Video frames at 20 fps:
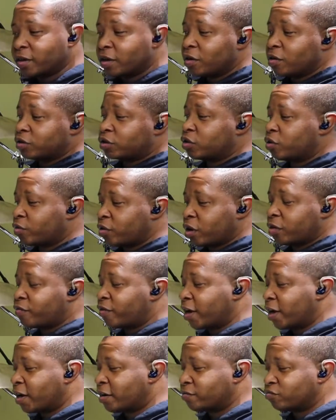So run
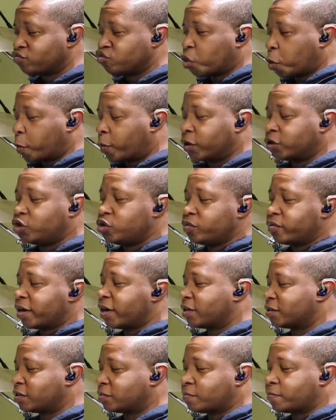round, 2
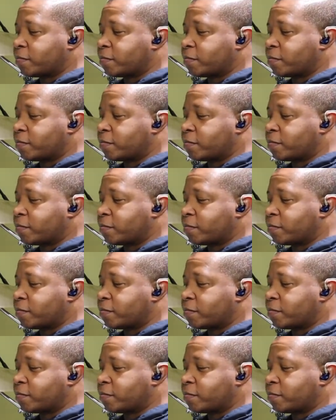rounds